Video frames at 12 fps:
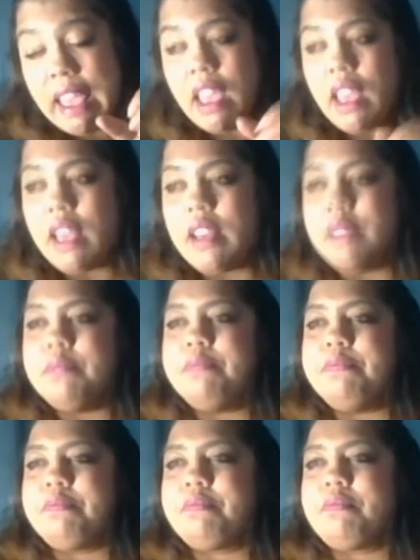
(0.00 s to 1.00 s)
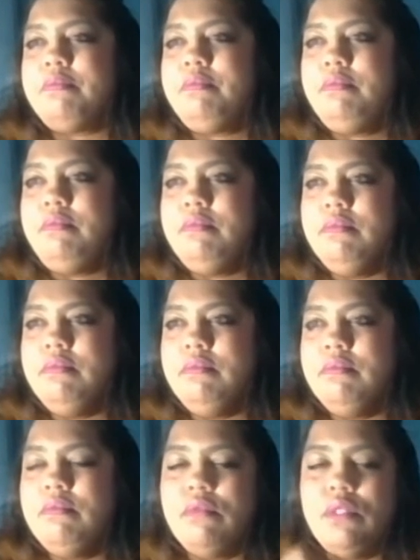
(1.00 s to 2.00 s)
an email, and we
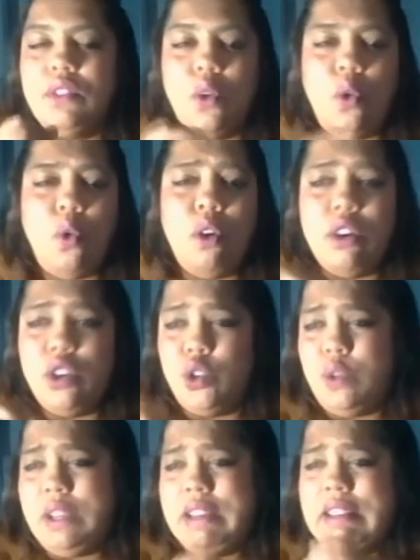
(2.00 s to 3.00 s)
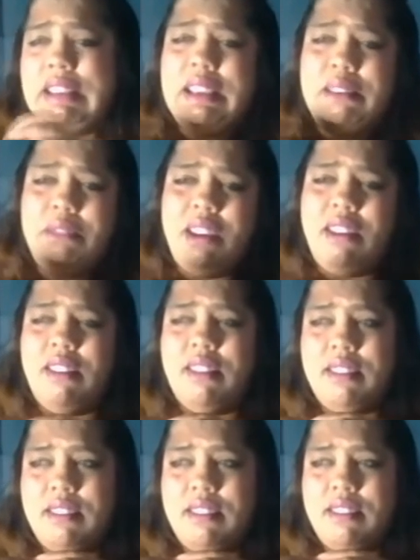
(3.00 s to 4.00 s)
will make sure that a practitioner contacts you to
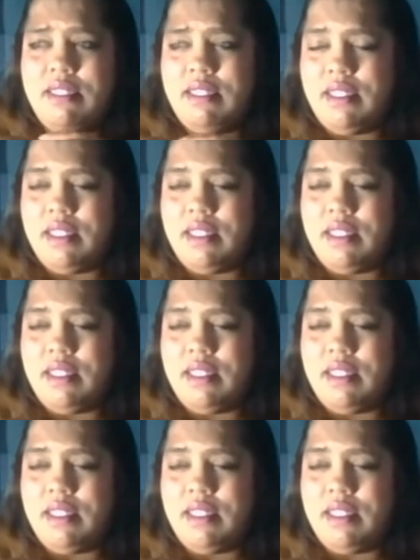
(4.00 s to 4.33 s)
set up